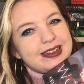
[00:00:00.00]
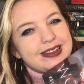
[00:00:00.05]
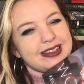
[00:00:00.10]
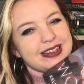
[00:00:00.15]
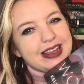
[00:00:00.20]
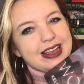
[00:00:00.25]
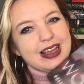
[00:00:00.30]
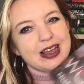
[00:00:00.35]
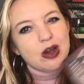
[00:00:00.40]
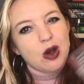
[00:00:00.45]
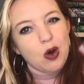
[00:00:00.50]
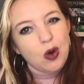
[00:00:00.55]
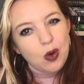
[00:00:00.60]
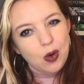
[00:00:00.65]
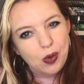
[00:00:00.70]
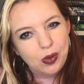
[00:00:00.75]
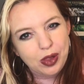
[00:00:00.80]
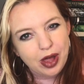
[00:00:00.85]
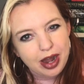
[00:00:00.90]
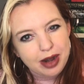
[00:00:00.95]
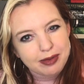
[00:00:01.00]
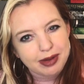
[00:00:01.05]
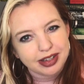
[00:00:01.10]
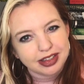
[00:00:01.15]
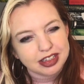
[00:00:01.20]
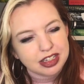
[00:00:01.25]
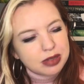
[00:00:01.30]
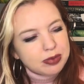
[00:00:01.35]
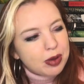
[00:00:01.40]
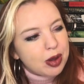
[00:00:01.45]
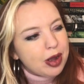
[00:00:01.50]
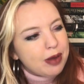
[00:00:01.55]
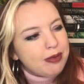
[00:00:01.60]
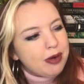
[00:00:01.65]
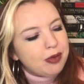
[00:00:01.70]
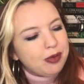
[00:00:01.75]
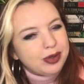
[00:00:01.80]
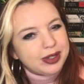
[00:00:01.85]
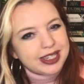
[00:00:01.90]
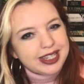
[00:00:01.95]
saying a whole lot about this book,
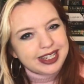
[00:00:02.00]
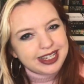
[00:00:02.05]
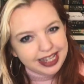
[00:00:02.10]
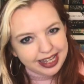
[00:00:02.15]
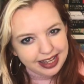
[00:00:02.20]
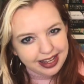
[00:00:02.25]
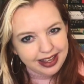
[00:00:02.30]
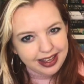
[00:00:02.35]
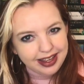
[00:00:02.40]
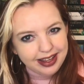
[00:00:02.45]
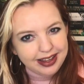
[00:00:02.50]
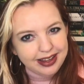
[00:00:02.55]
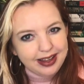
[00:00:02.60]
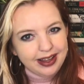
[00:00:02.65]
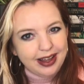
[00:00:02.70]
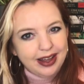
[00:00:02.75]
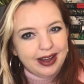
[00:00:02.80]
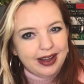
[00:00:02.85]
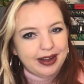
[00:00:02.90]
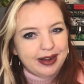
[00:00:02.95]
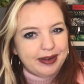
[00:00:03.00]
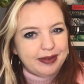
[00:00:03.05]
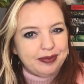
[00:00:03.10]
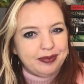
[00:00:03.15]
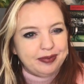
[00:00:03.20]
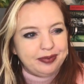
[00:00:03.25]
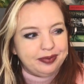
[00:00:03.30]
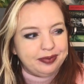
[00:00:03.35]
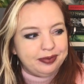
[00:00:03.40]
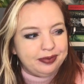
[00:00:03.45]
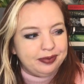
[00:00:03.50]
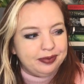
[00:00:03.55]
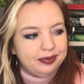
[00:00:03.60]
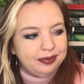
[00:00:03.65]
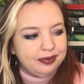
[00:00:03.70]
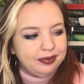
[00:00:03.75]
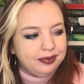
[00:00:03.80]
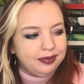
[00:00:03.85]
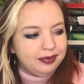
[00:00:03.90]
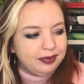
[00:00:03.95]
but we'll see. Um,
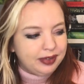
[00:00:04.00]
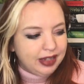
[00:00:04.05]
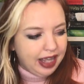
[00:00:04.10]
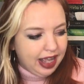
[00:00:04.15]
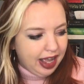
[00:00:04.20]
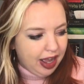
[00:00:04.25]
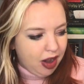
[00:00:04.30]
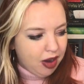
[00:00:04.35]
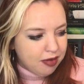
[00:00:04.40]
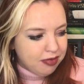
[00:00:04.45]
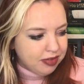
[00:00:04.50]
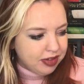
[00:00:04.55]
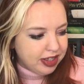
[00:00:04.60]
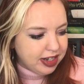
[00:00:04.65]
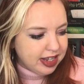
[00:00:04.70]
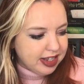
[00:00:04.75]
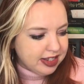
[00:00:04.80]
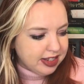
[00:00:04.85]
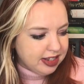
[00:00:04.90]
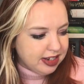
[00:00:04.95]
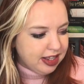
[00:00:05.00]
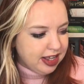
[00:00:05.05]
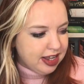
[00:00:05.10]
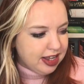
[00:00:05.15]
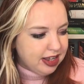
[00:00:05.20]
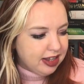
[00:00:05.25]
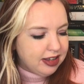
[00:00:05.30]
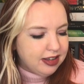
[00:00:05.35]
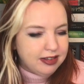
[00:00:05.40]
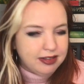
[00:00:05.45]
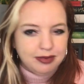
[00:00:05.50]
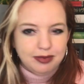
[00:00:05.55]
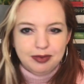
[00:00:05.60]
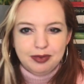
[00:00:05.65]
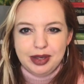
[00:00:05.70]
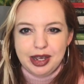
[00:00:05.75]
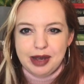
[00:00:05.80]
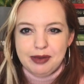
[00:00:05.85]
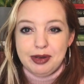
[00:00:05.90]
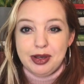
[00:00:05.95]
hopefully, it doesn't like
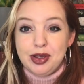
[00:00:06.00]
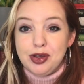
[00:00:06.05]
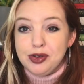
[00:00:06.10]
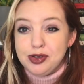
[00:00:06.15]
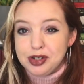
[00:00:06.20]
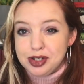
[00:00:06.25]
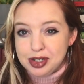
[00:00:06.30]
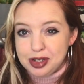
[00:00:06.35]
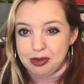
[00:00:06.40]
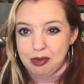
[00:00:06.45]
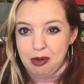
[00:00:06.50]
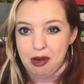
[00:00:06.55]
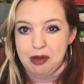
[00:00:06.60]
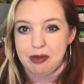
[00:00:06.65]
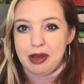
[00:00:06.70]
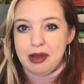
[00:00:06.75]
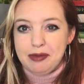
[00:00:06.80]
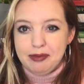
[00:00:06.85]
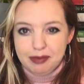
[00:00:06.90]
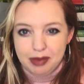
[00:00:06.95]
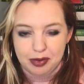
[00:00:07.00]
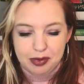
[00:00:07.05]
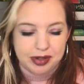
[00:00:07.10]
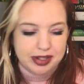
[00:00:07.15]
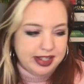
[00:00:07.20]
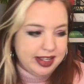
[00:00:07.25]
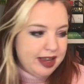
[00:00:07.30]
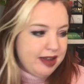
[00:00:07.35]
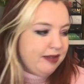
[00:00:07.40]
become a huge disappointment, but we'll see.